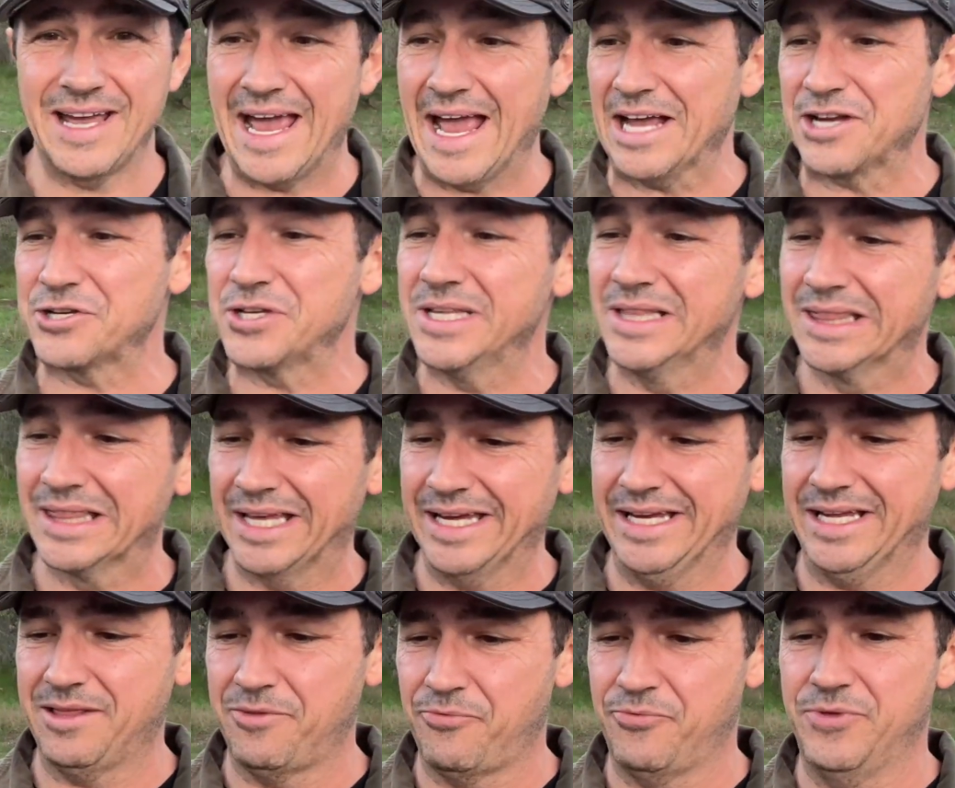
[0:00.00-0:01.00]
I actually
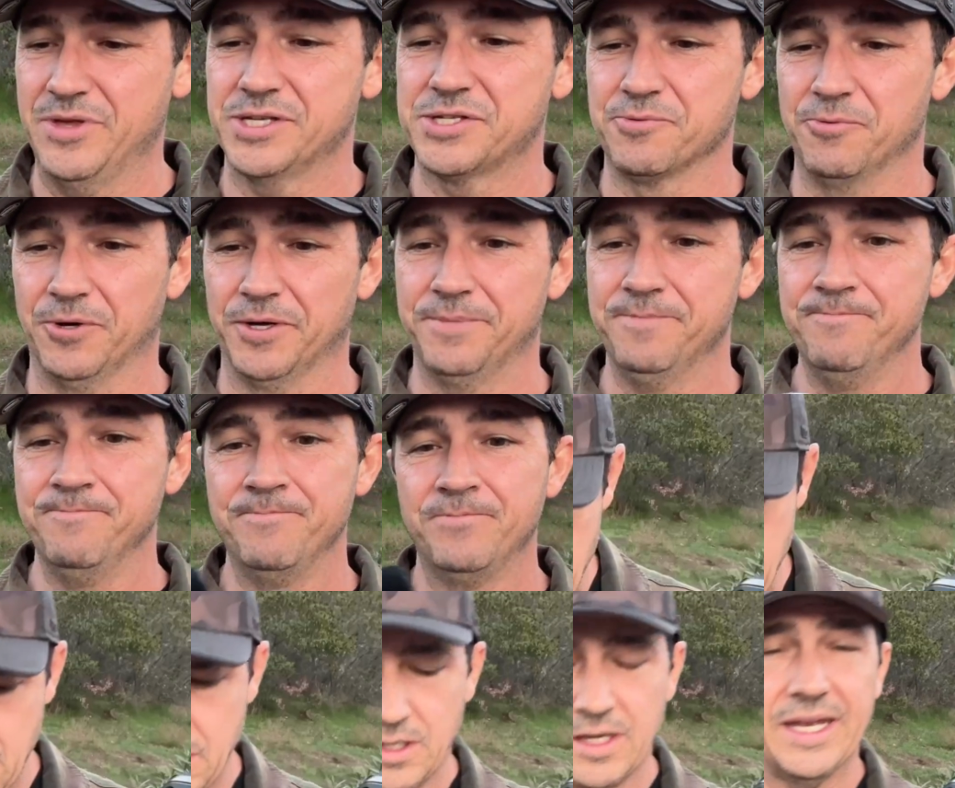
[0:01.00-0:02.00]
like this one.
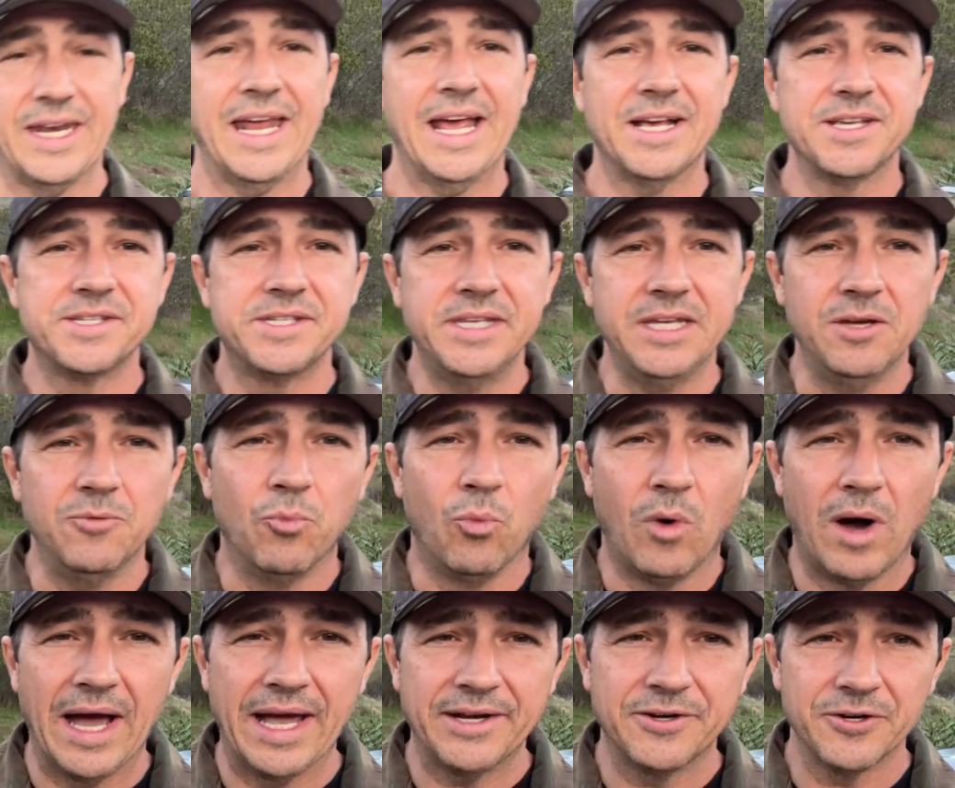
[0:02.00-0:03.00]
It has the
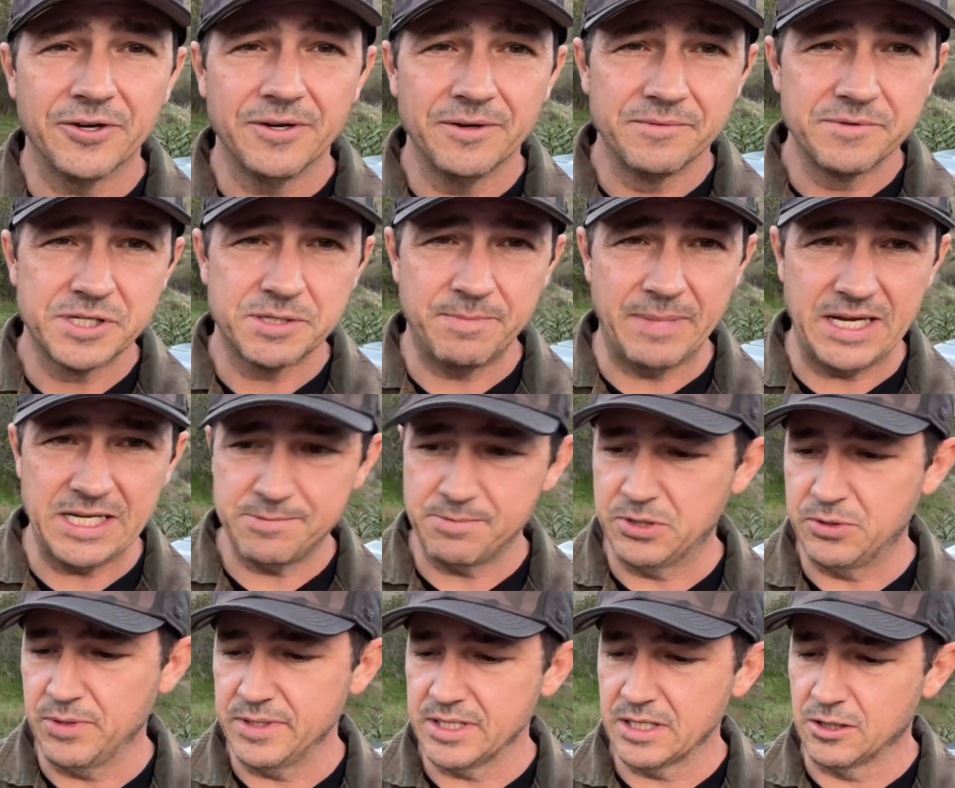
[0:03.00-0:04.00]
wider space
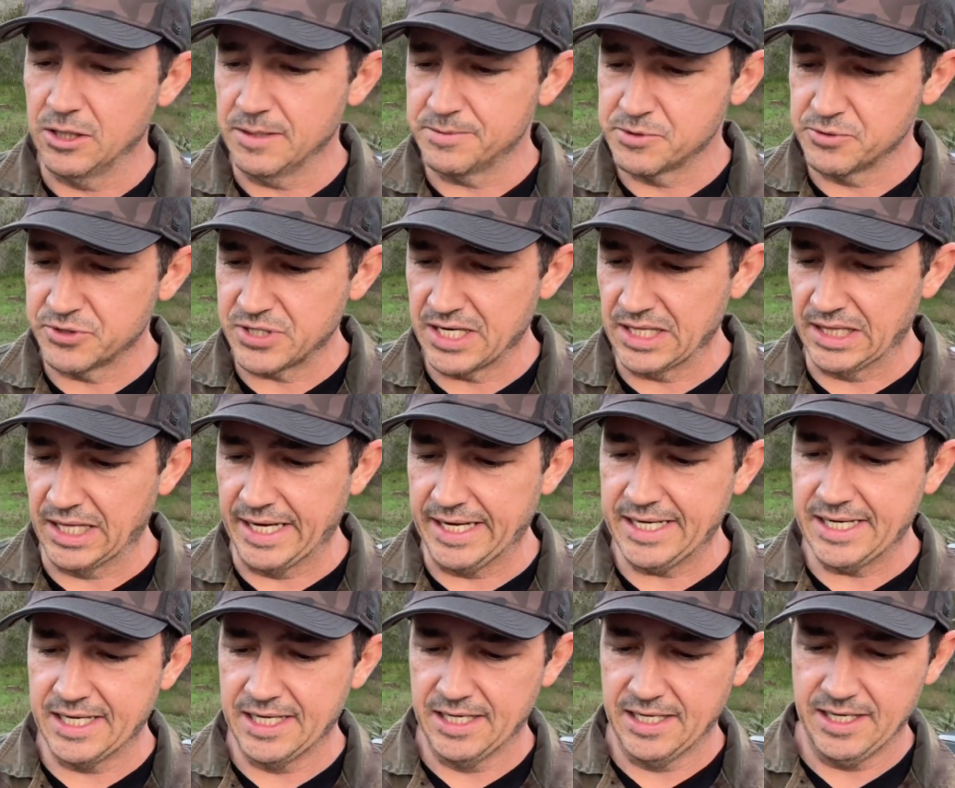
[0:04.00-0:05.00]
between the clips, which I
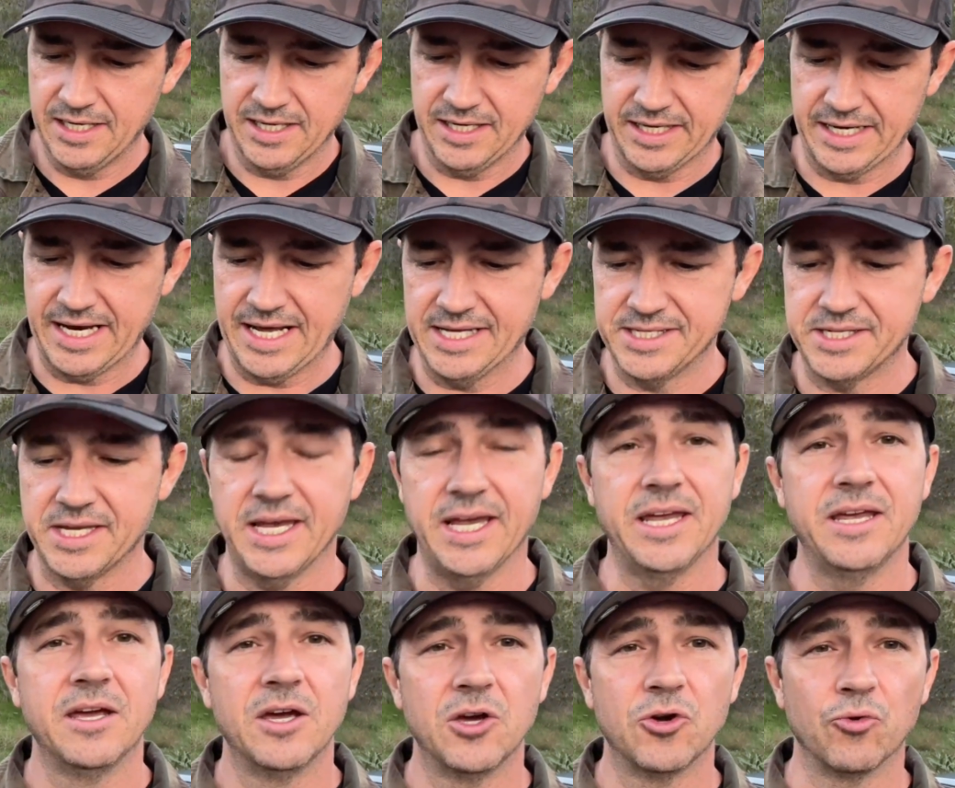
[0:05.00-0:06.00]
like. It has
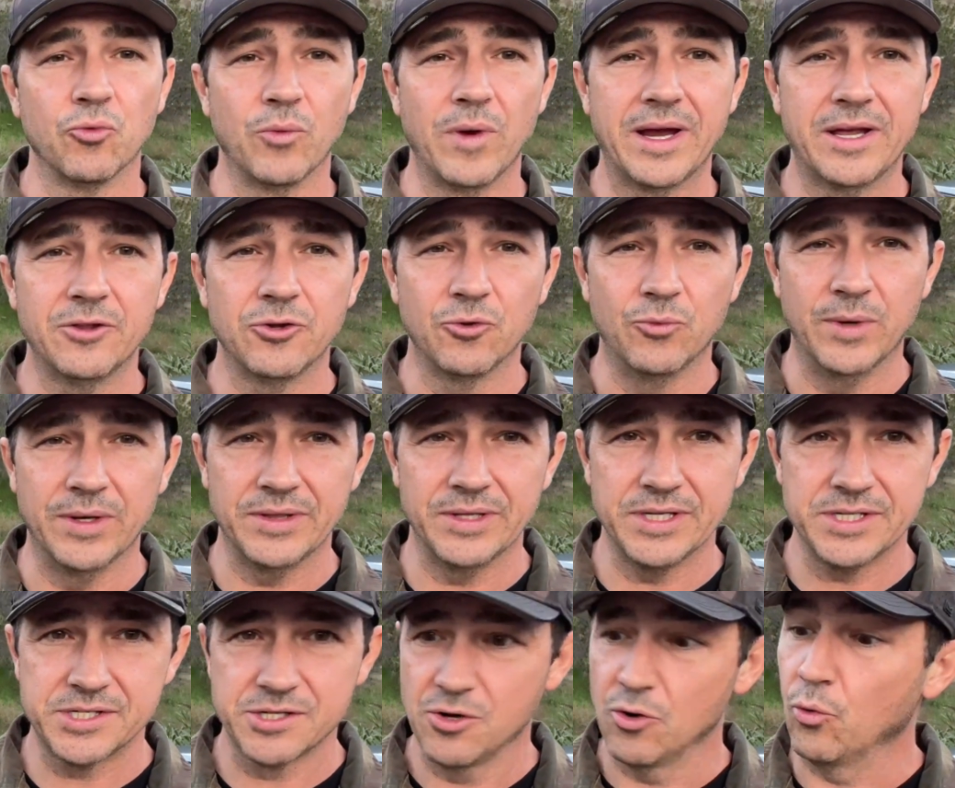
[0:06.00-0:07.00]
a regular
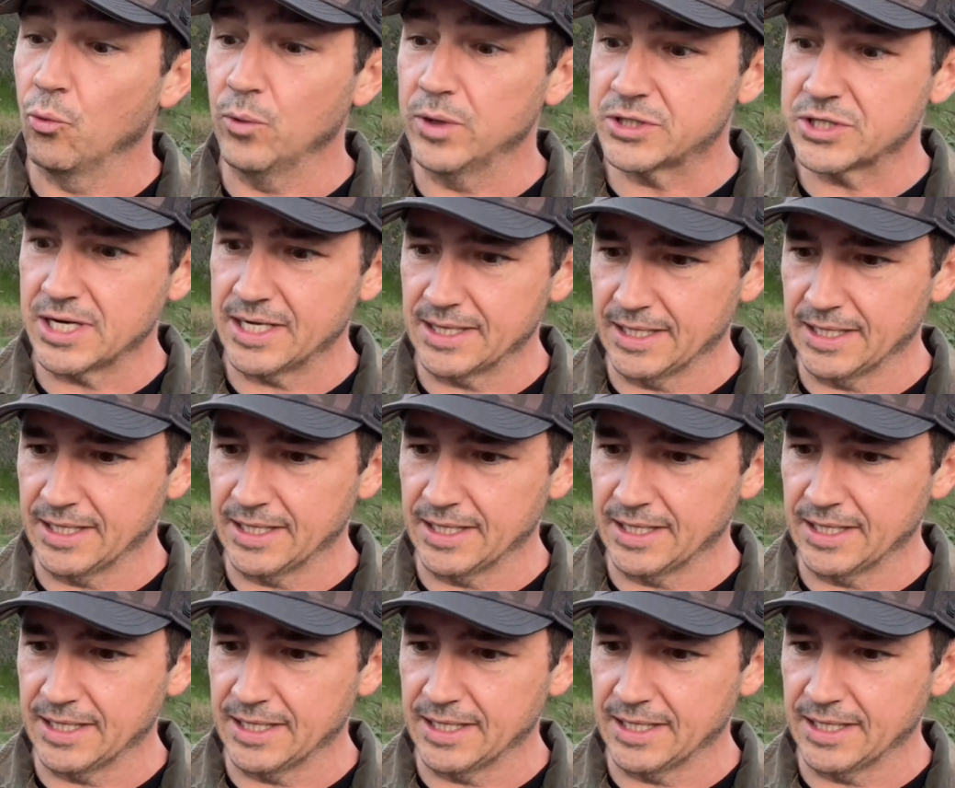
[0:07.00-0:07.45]
windlass, which I